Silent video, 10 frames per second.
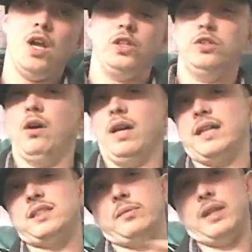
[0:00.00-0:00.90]
and
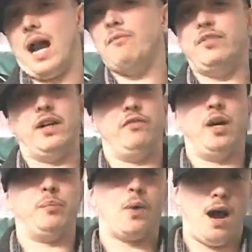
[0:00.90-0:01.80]
that's something I'm very, very
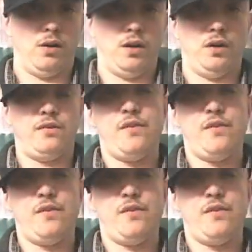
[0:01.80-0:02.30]
proud of.